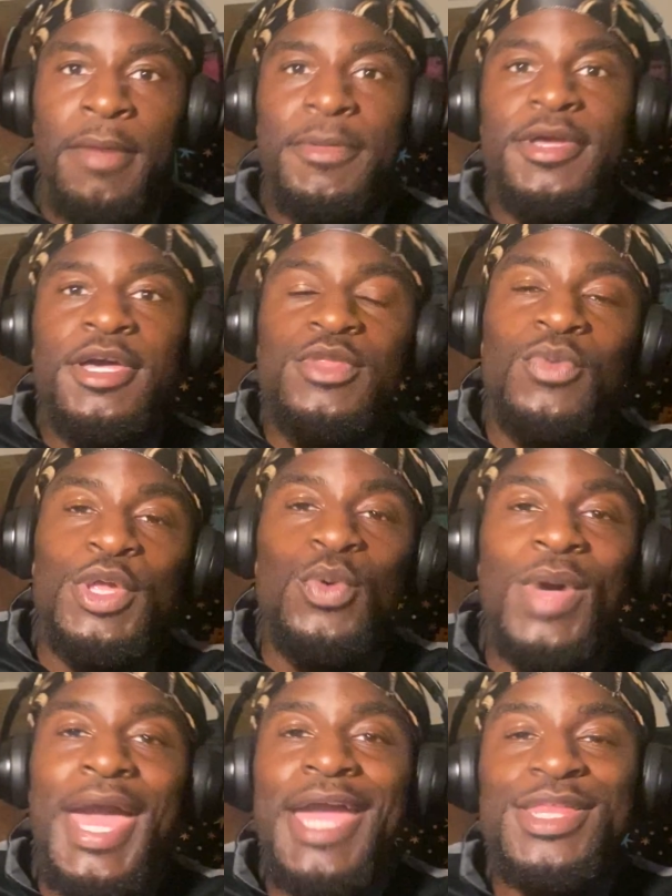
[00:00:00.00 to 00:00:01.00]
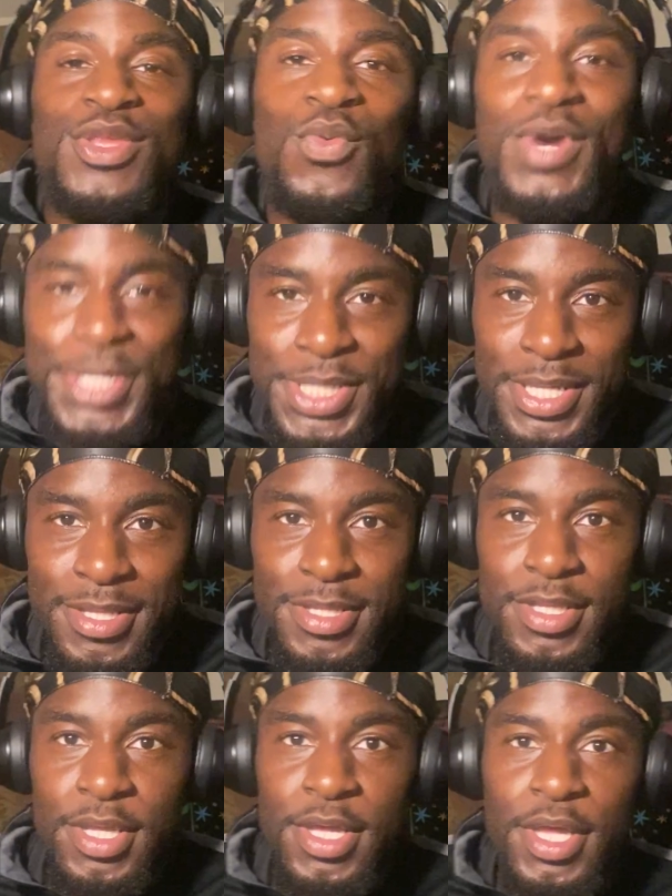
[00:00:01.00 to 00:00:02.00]
because when you ask
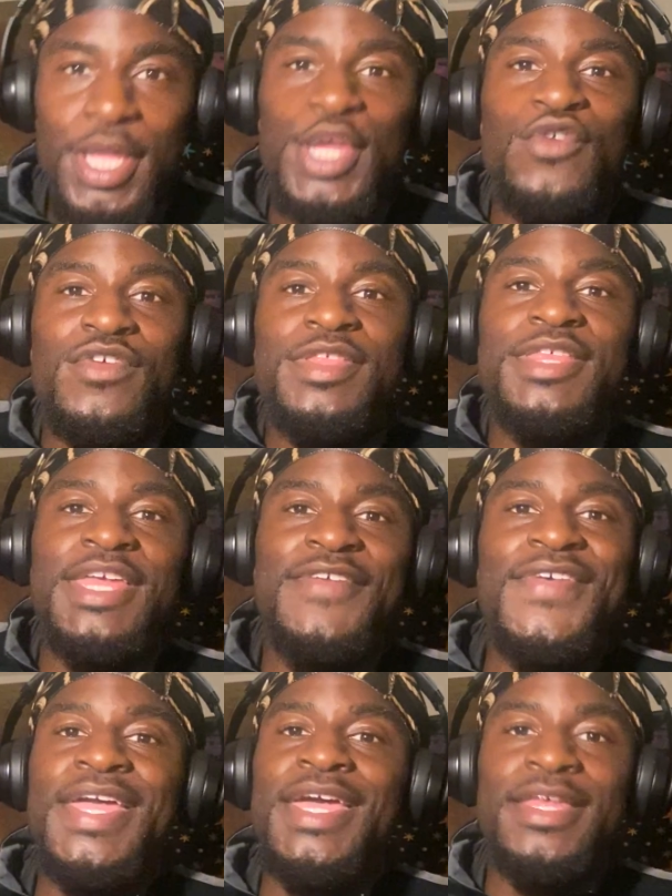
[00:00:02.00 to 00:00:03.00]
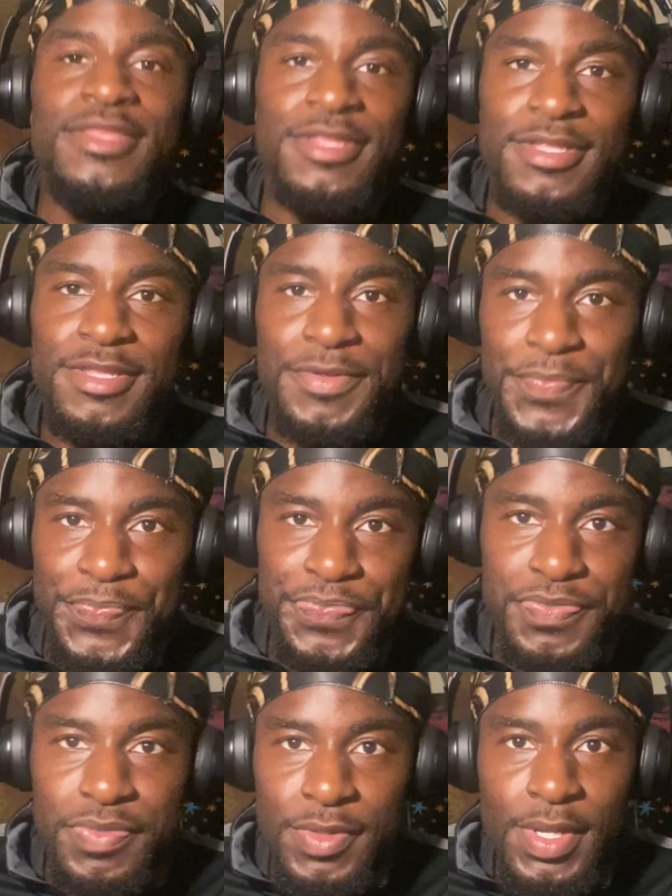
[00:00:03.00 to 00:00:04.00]
questions, you receive answers.
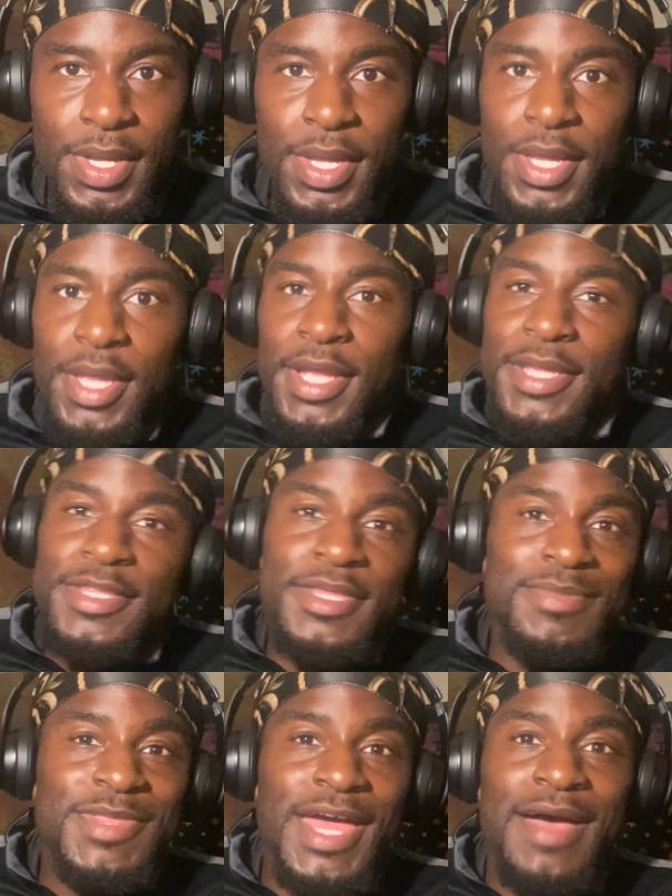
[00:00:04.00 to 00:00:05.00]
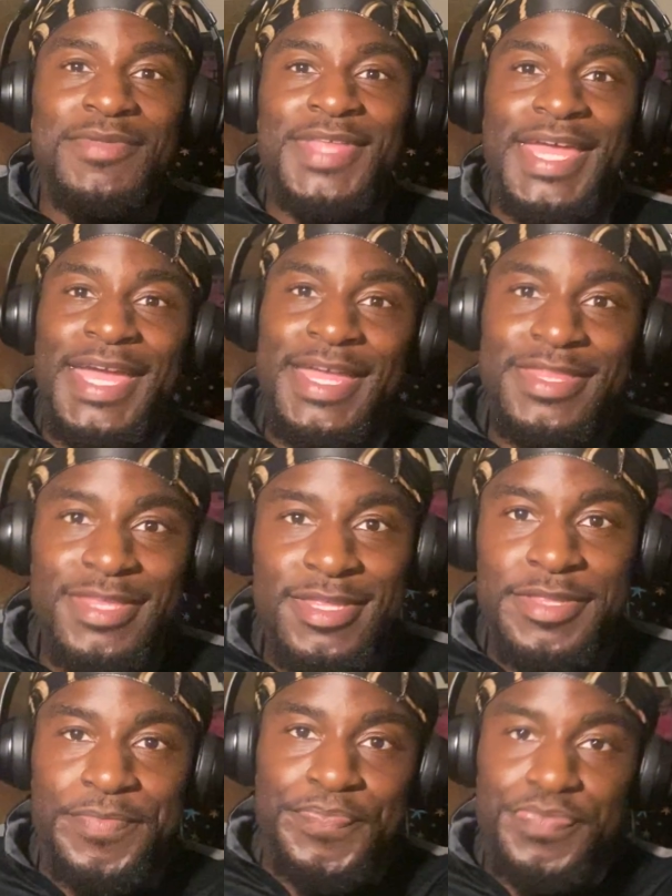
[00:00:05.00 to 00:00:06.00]
And sometimes the
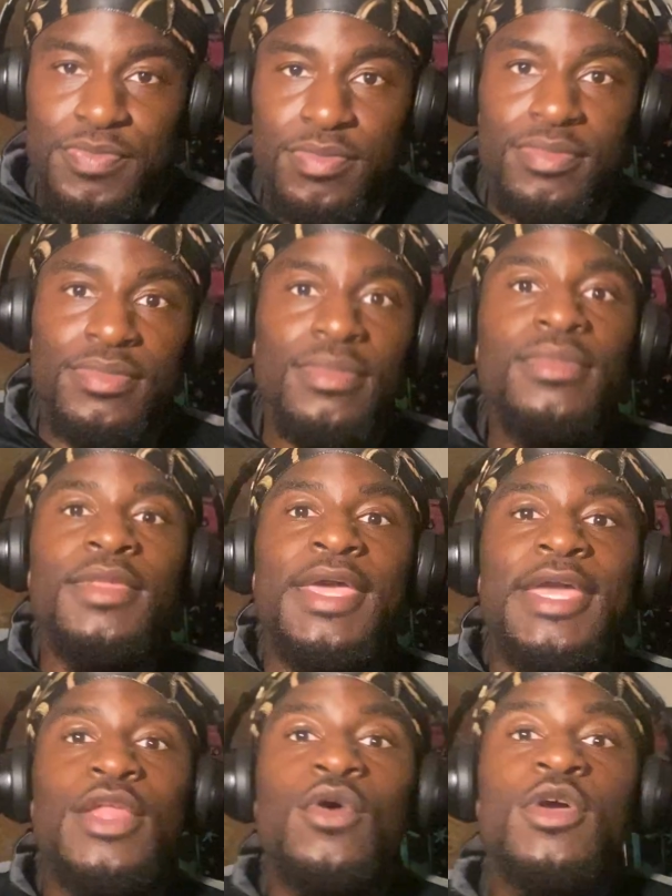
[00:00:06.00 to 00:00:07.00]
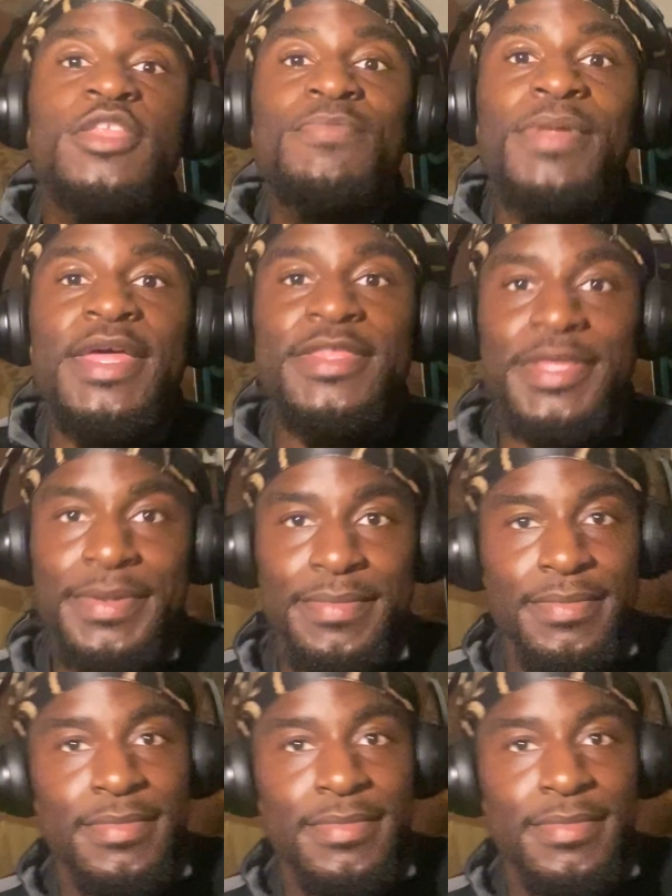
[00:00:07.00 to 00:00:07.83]
answers ain't always pleasant.